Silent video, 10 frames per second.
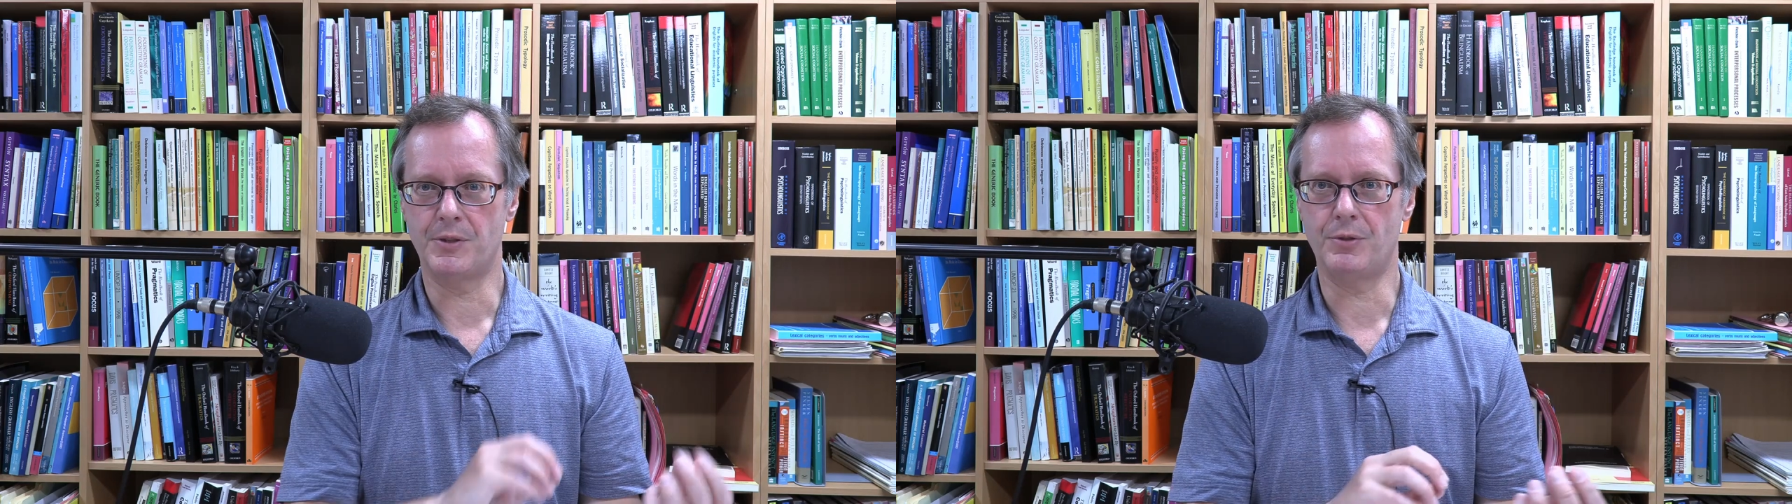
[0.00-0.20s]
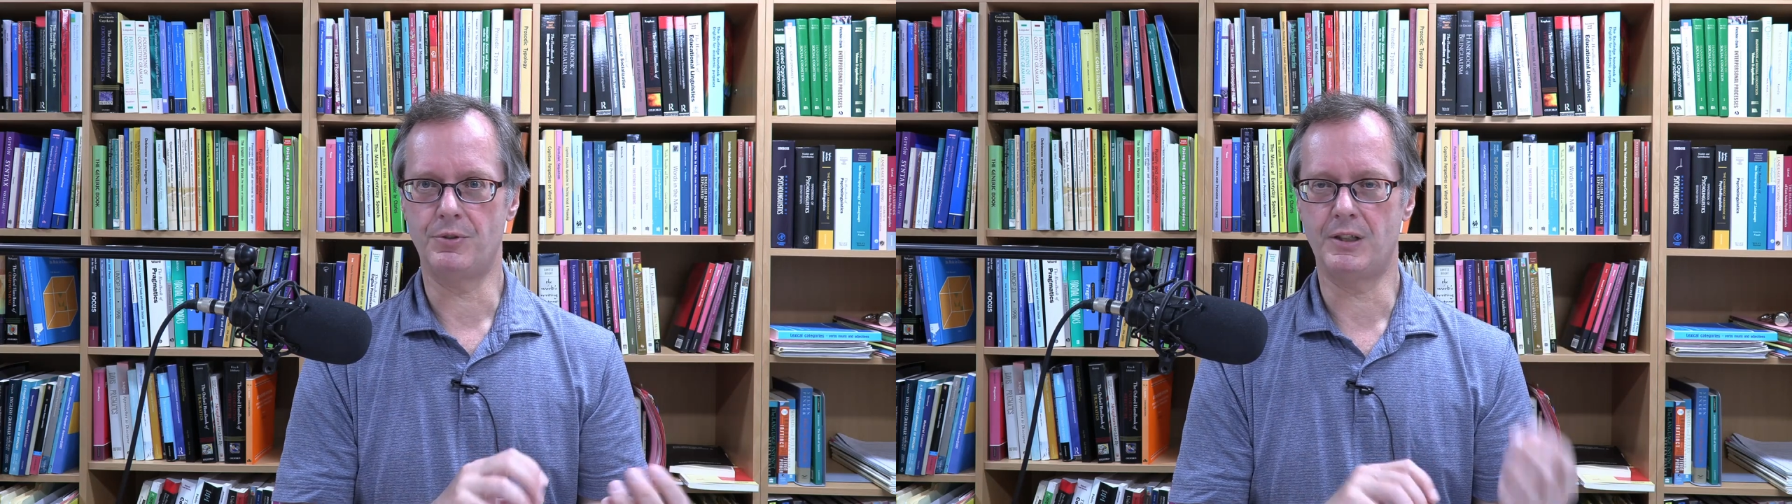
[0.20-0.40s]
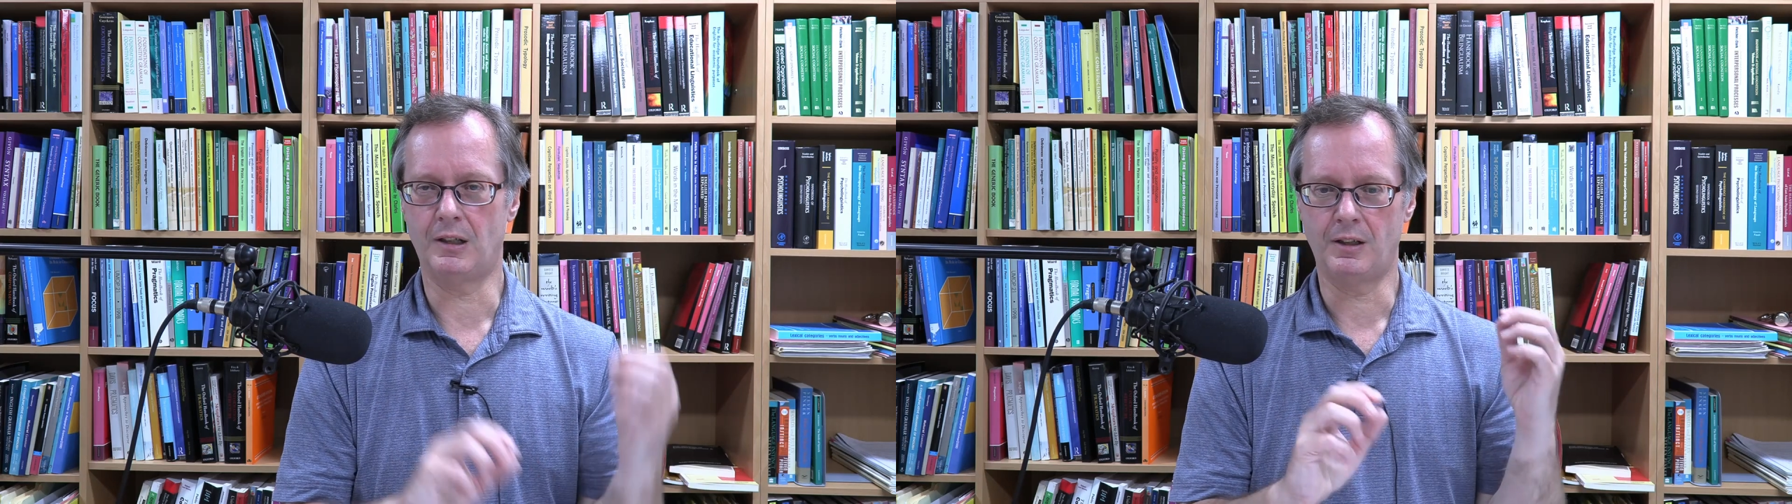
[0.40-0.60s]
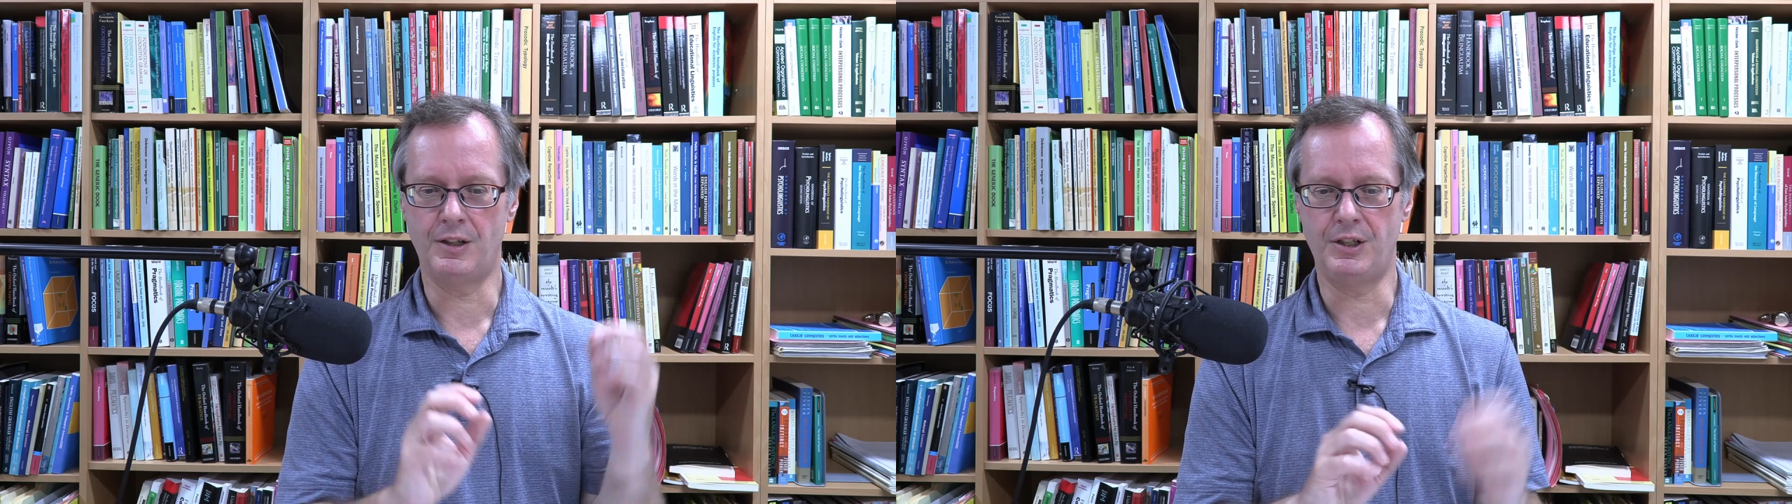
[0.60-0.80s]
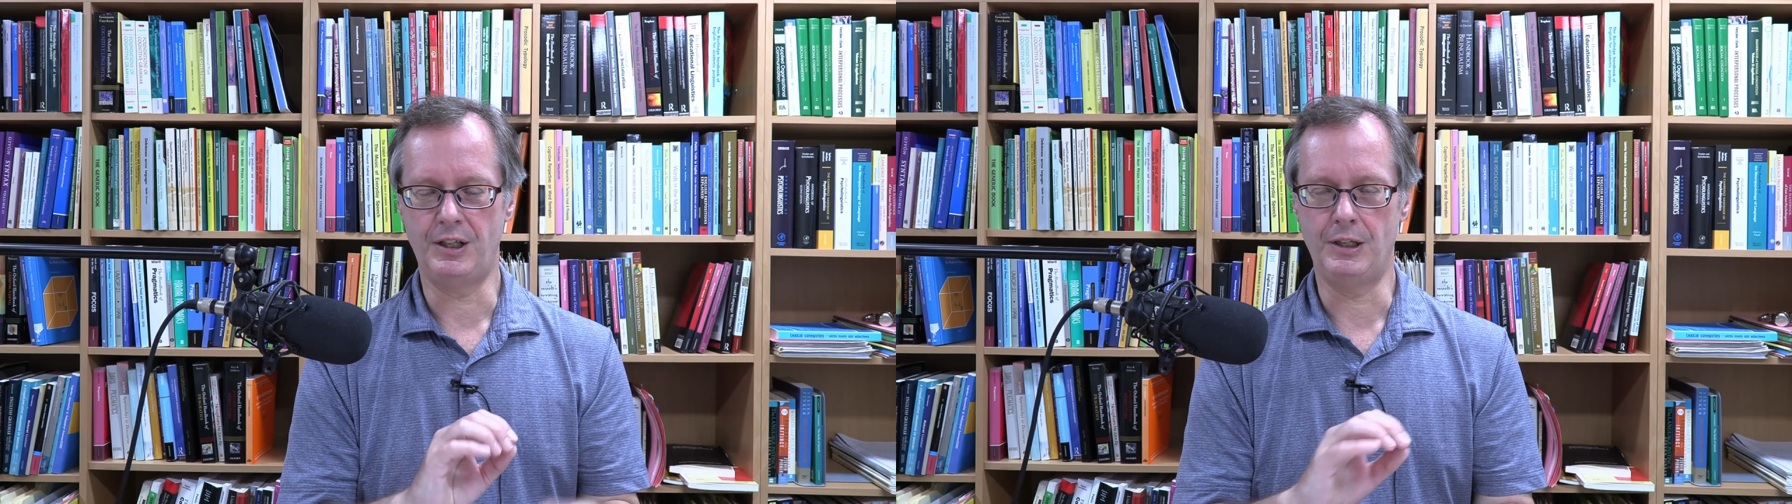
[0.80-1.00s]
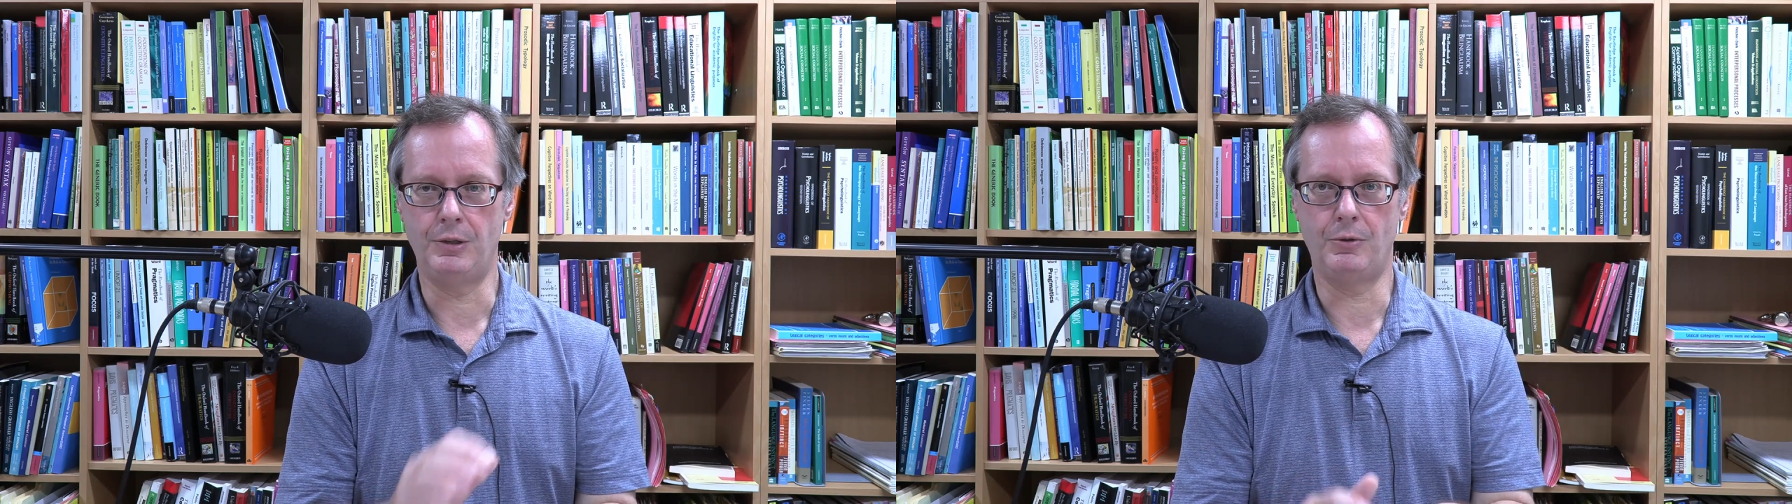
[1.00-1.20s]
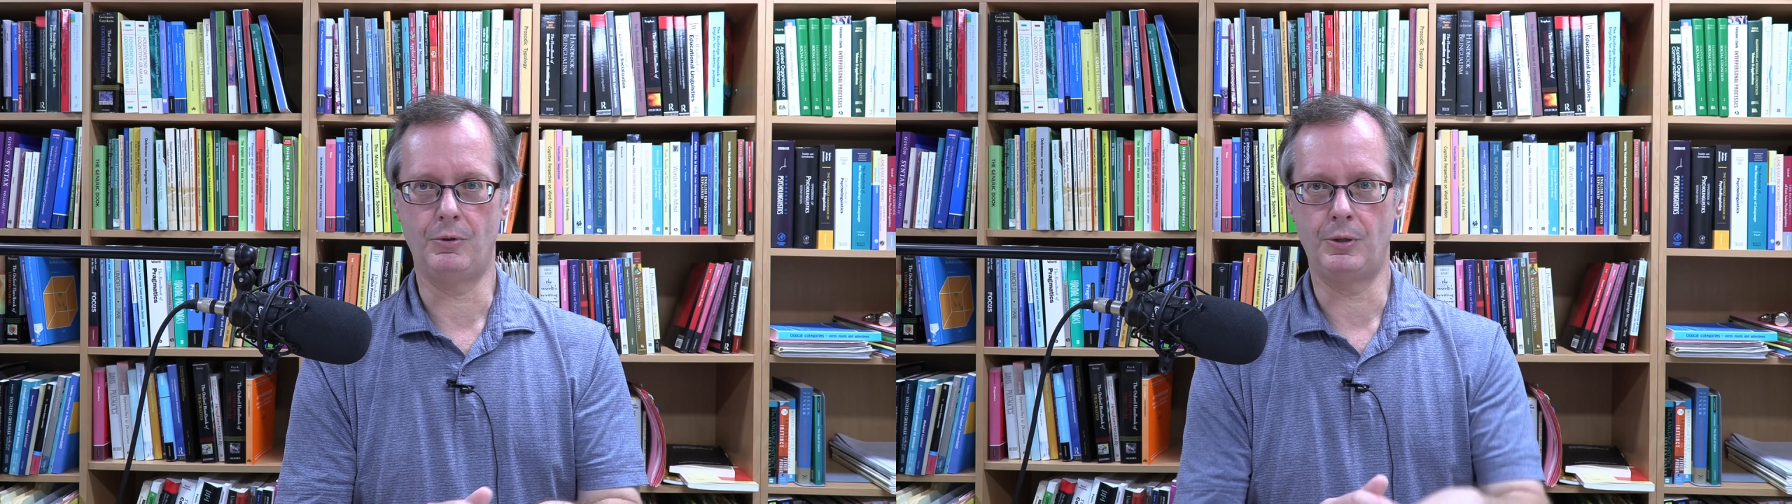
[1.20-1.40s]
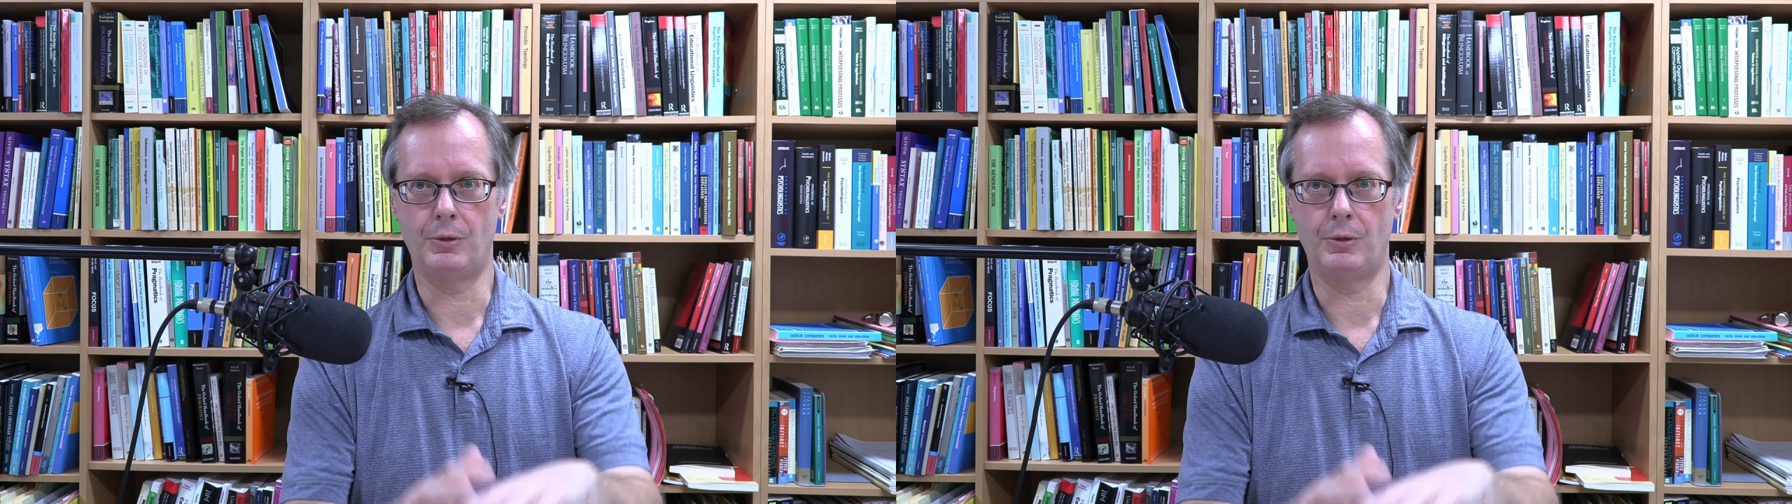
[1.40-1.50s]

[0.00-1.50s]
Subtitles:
sociology